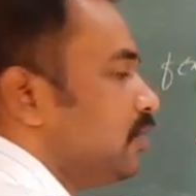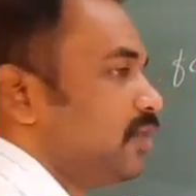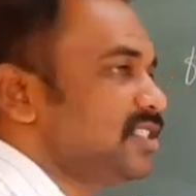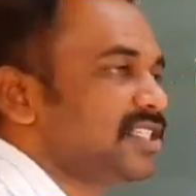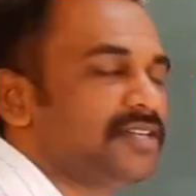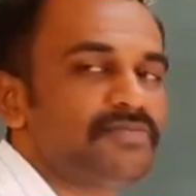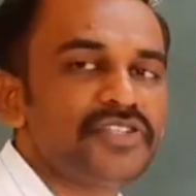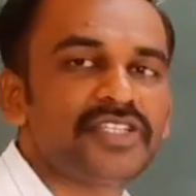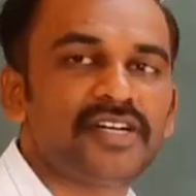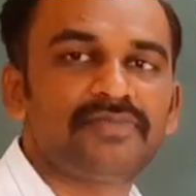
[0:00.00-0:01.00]
What is the
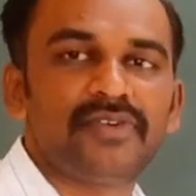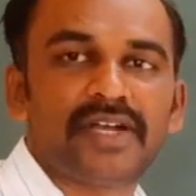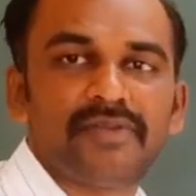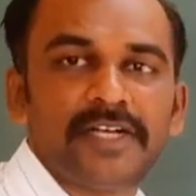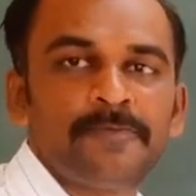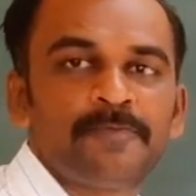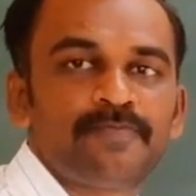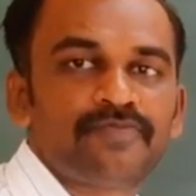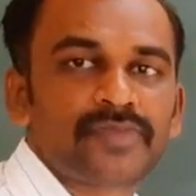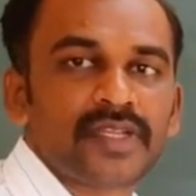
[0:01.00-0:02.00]
definition of a
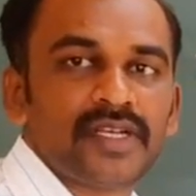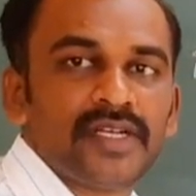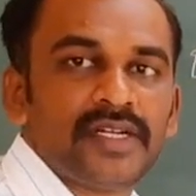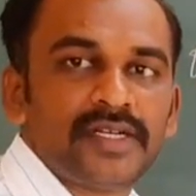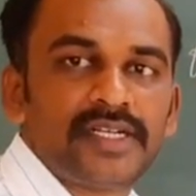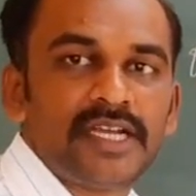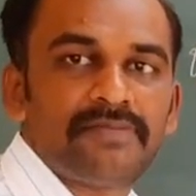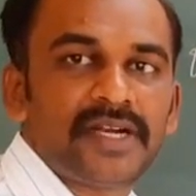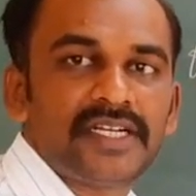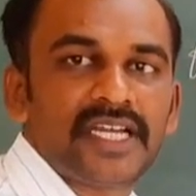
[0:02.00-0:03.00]
1?
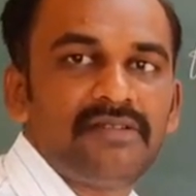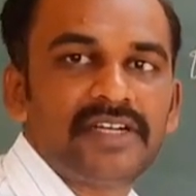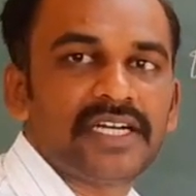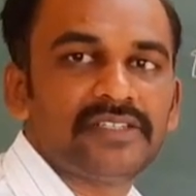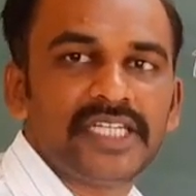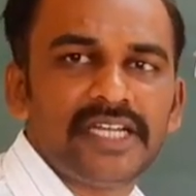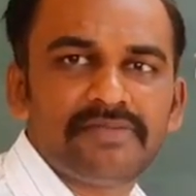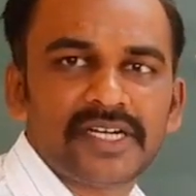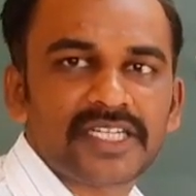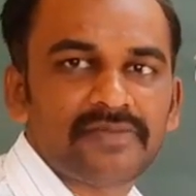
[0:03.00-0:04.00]
Different element of the
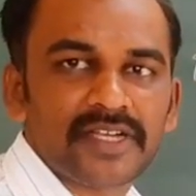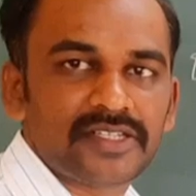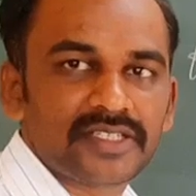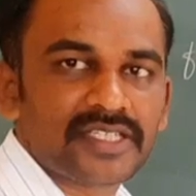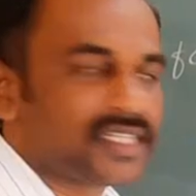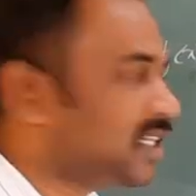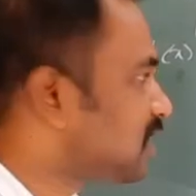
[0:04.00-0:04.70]
different images.